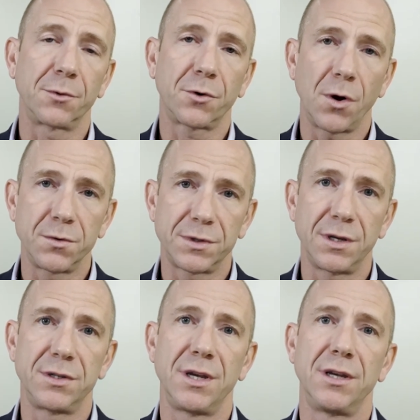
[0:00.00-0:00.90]
Crohn's
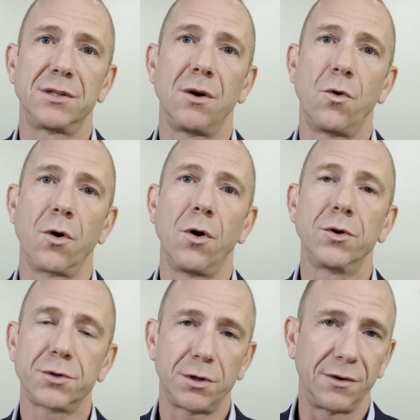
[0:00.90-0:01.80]
disease or
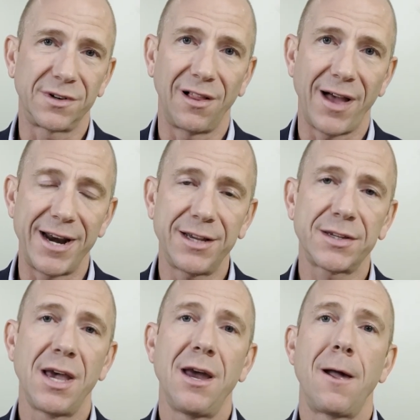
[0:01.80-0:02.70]
ulcerative colitis,